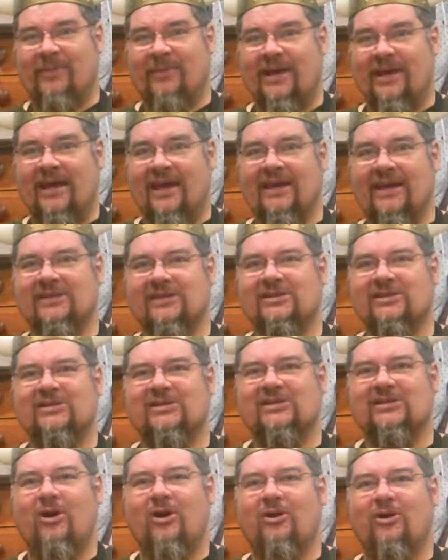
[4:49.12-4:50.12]
me here, so
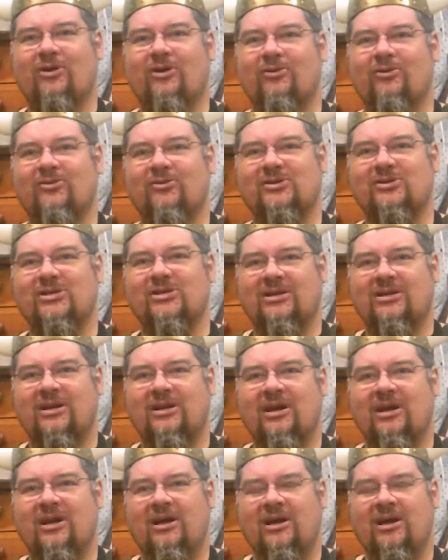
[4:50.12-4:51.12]
that's what I'll use.
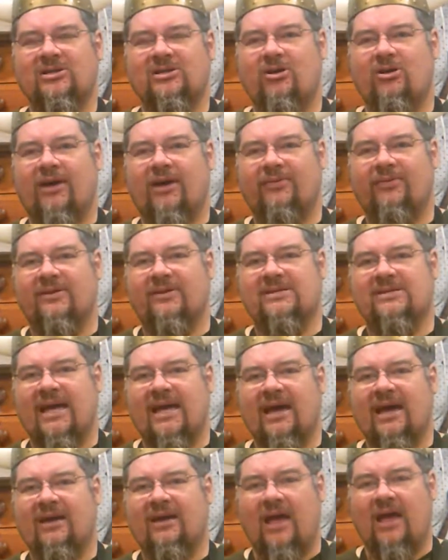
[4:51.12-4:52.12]
So I'll cut this
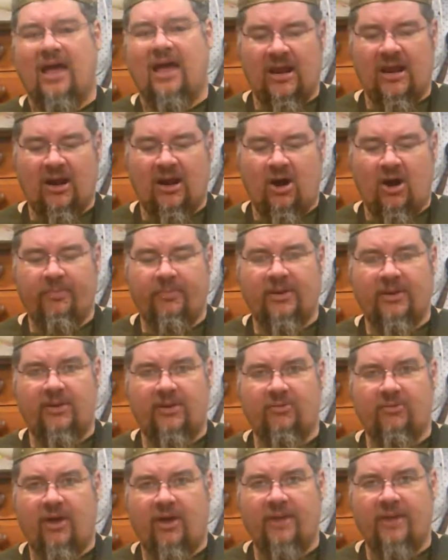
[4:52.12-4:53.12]
out and I'll be
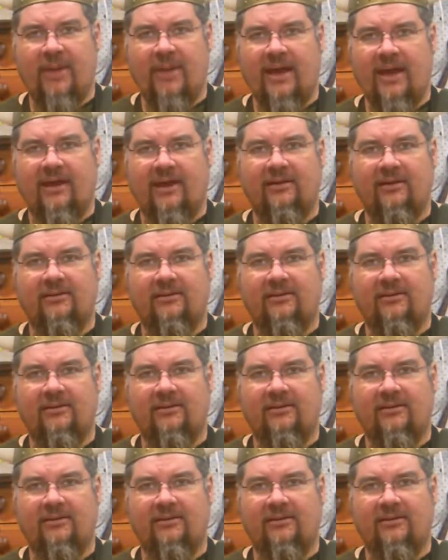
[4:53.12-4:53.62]
right back.